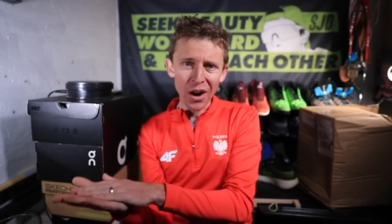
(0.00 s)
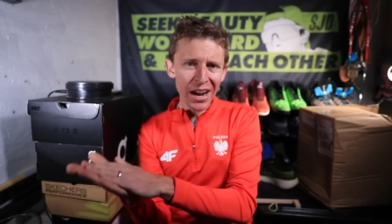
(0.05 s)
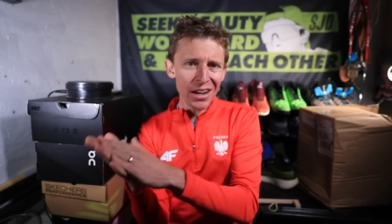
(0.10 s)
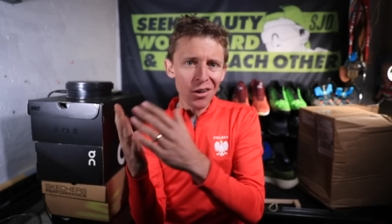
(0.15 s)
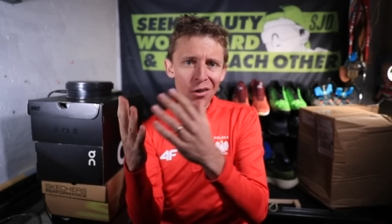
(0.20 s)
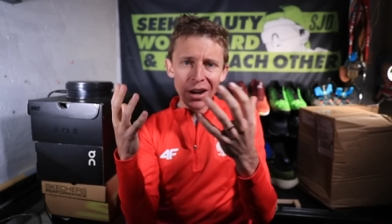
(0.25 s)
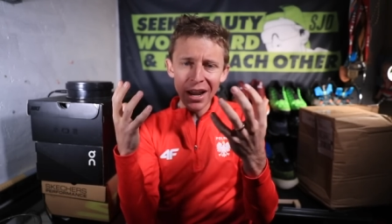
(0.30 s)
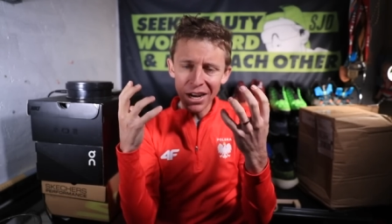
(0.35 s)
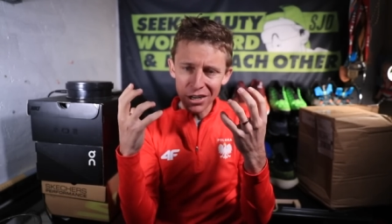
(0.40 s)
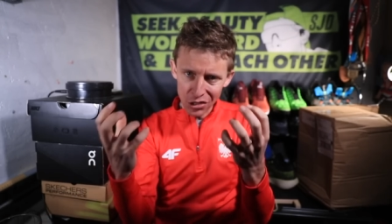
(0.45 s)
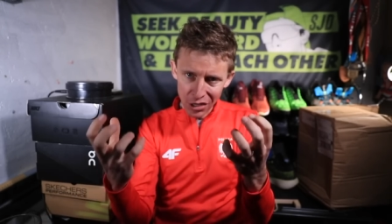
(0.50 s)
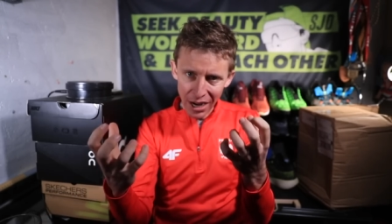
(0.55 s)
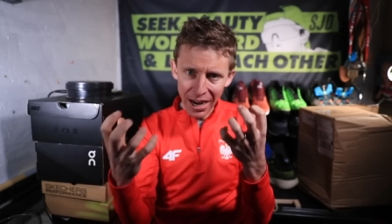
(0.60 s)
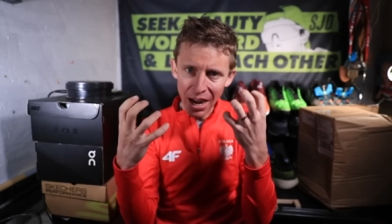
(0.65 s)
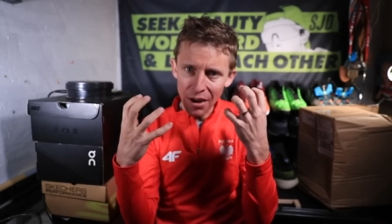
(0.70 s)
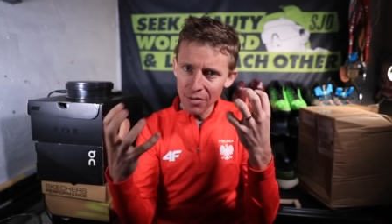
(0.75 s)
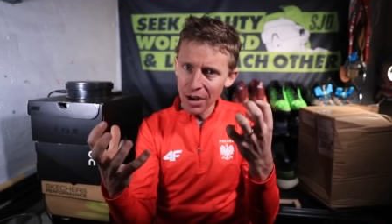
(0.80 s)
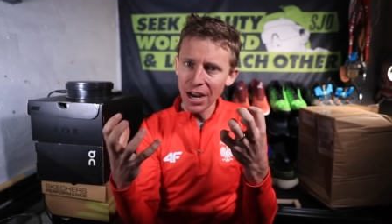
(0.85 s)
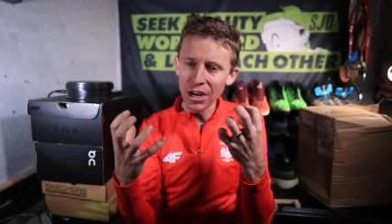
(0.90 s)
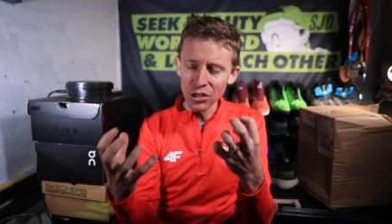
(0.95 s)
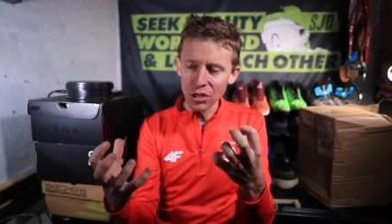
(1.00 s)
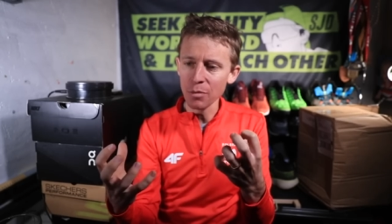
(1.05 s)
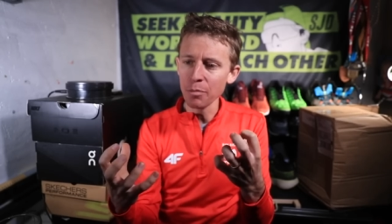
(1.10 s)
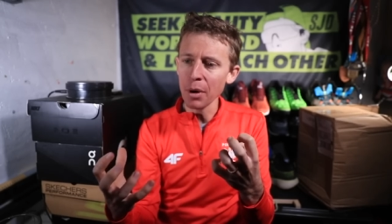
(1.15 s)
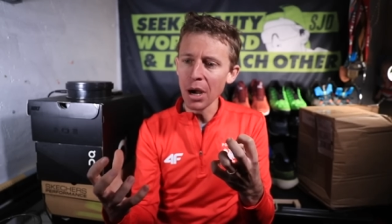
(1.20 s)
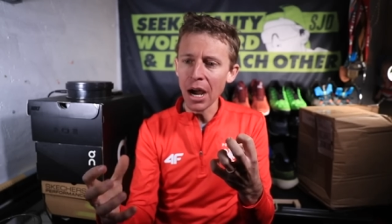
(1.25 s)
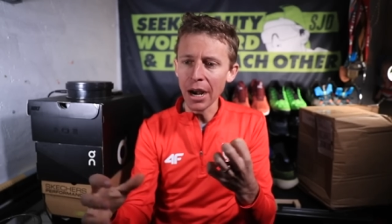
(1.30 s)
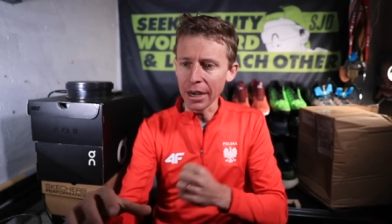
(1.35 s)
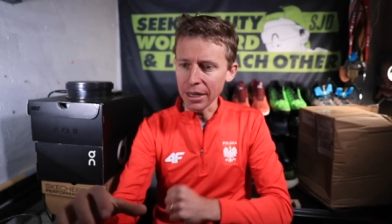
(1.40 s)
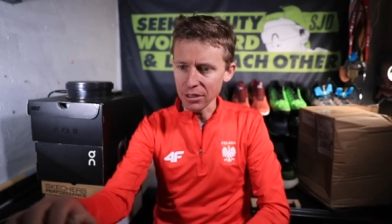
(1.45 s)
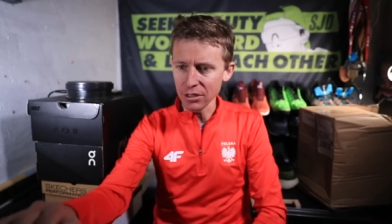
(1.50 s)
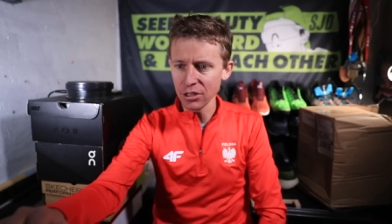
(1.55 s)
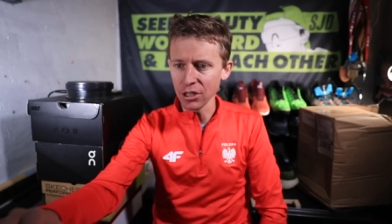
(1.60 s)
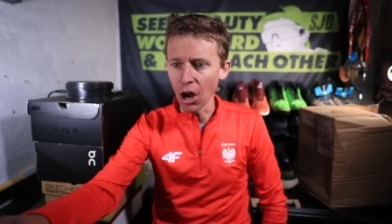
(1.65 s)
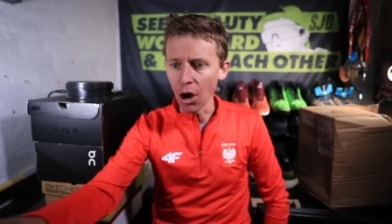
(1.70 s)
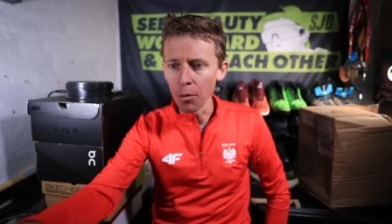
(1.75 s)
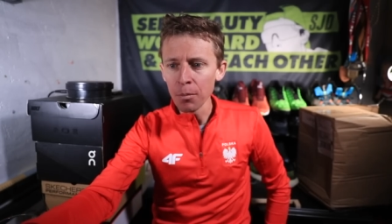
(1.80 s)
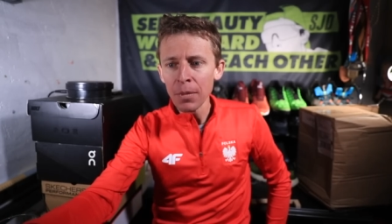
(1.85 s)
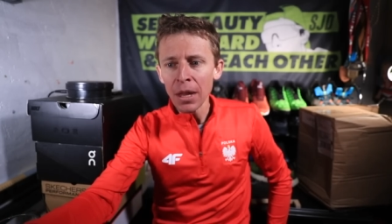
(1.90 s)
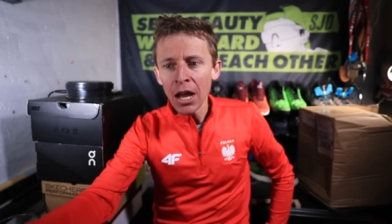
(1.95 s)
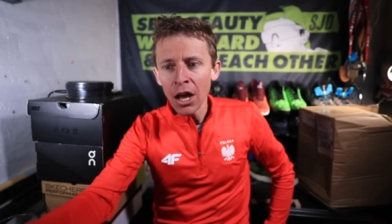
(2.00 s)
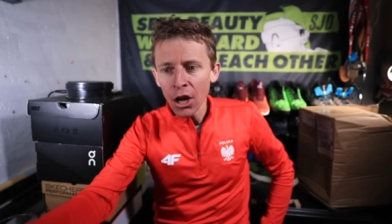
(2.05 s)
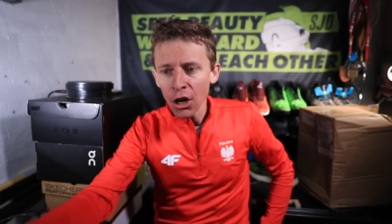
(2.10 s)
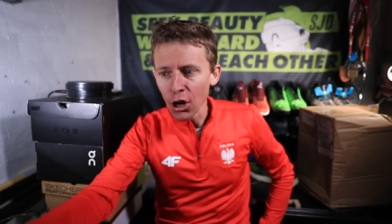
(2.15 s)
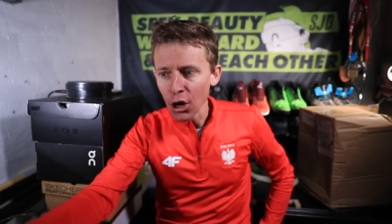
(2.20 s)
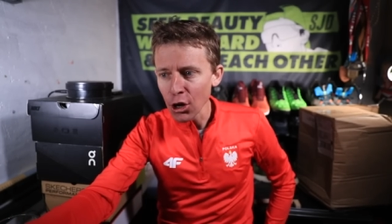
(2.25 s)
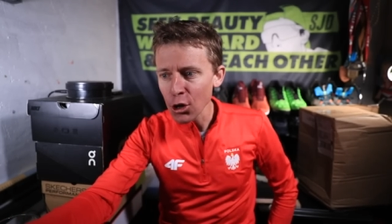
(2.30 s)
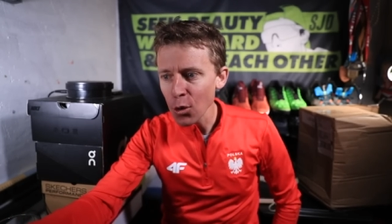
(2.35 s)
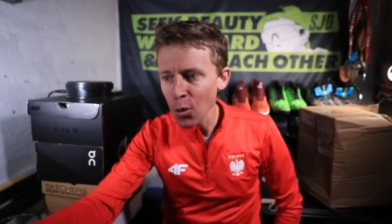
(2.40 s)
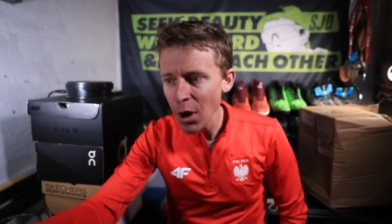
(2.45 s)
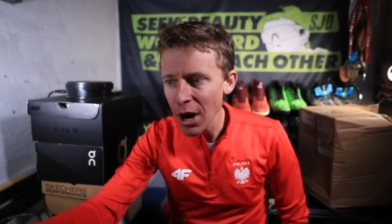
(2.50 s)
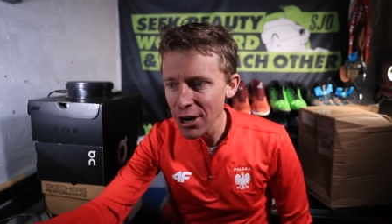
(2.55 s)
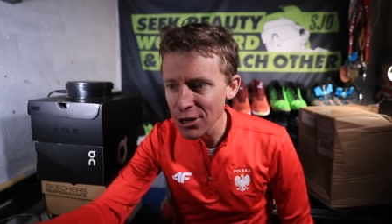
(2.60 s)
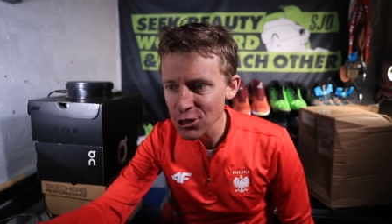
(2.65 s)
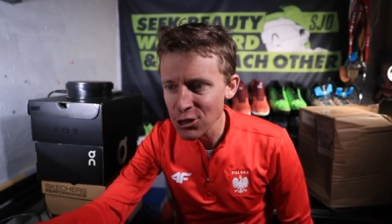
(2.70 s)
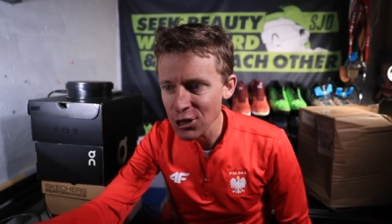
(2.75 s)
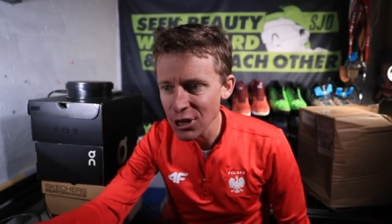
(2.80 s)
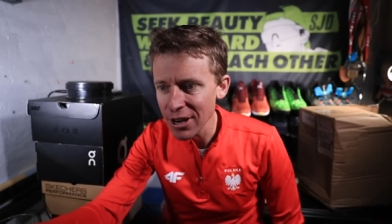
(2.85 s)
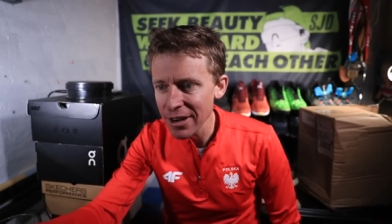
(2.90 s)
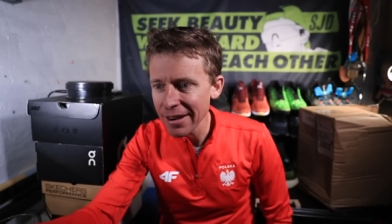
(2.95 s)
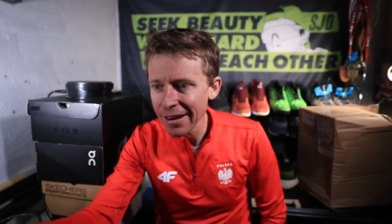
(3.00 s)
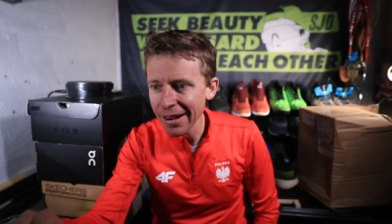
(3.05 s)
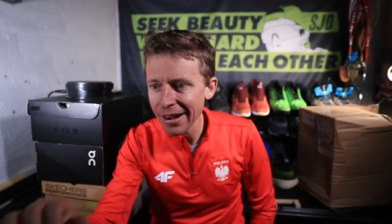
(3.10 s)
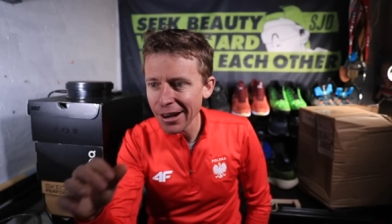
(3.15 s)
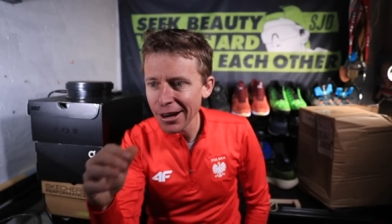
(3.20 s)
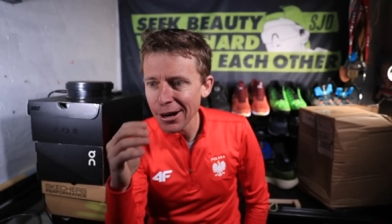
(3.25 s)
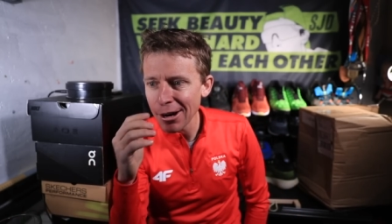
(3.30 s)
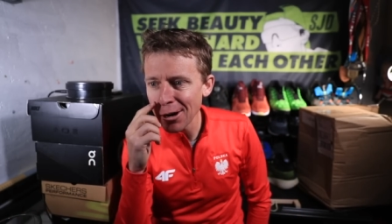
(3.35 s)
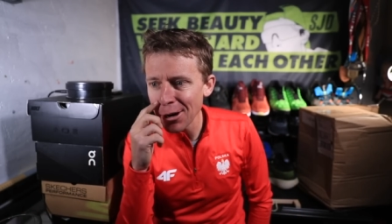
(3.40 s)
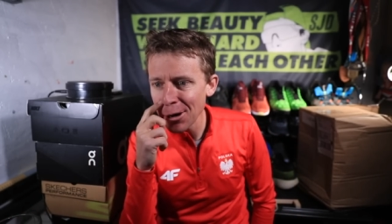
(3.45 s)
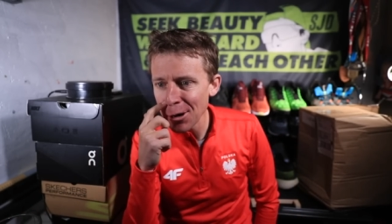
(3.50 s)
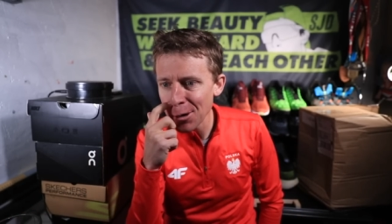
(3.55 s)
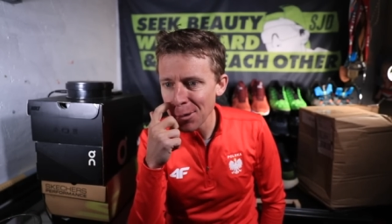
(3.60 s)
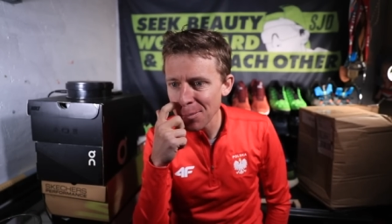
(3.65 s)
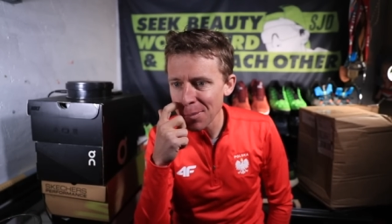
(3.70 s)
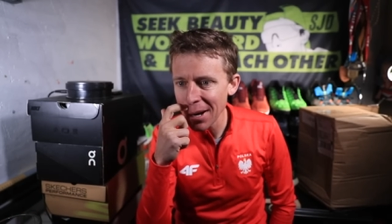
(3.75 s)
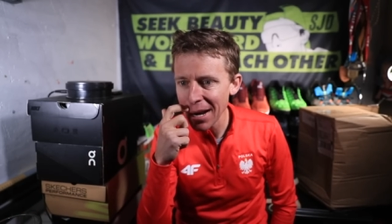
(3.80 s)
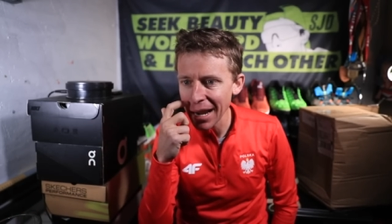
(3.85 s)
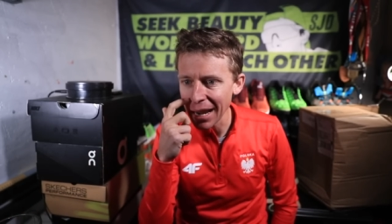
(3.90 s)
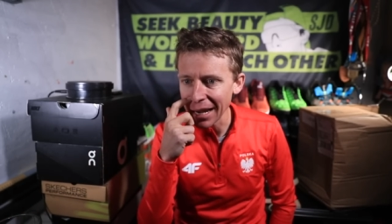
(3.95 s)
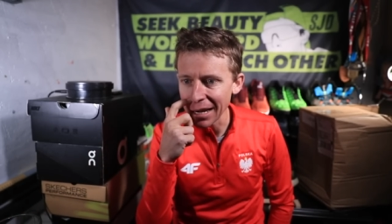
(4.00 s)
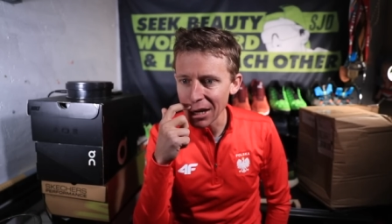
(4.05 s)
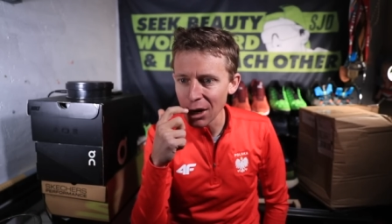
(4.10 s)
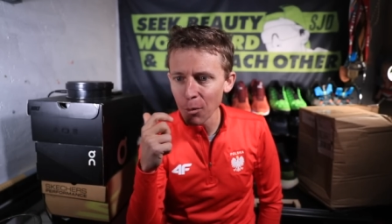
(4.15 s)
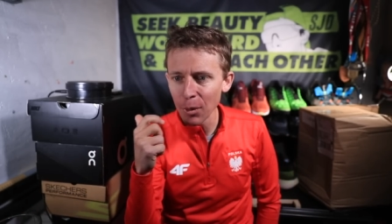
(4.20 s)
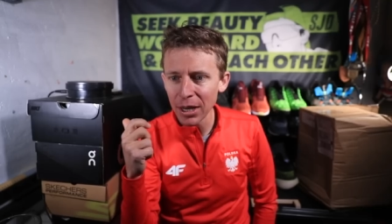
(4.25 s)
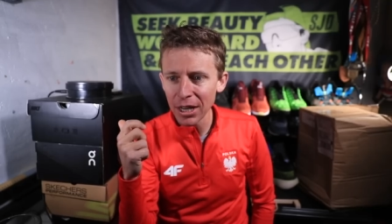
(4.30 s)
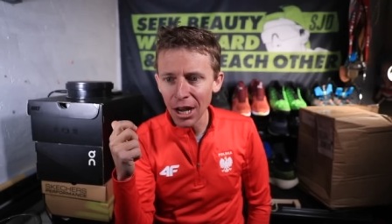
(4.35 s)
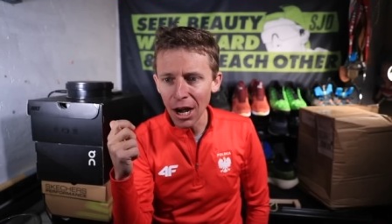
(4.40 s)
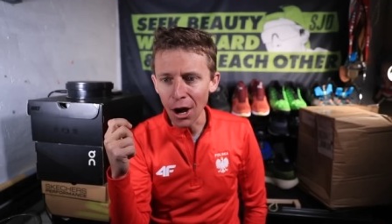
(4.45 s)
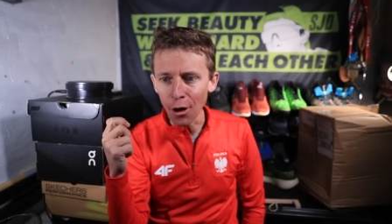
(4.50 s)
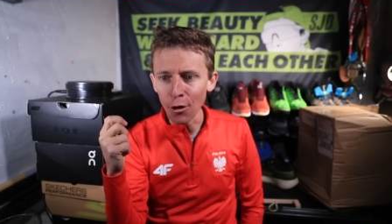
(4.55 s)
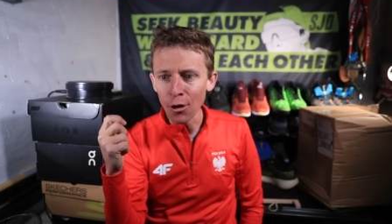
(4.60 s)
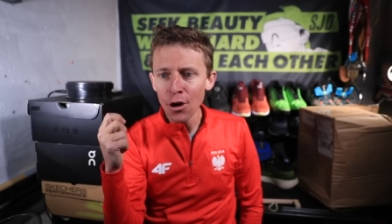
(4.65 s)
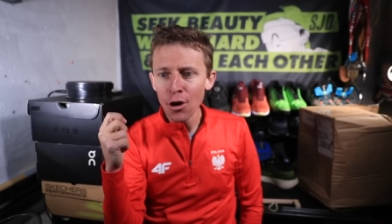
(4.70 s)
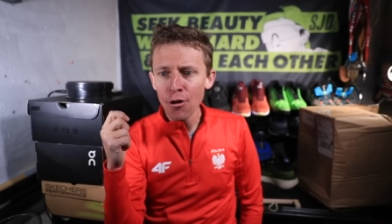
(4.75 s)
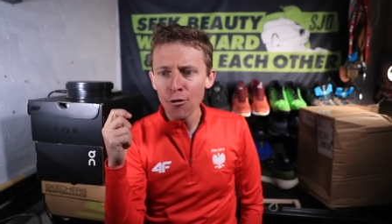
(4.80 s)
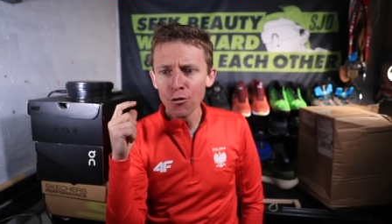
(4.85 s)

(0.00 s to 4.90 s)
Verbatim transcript: I don't actually, I haven't actually bought it. So good question. Oh man, here we go.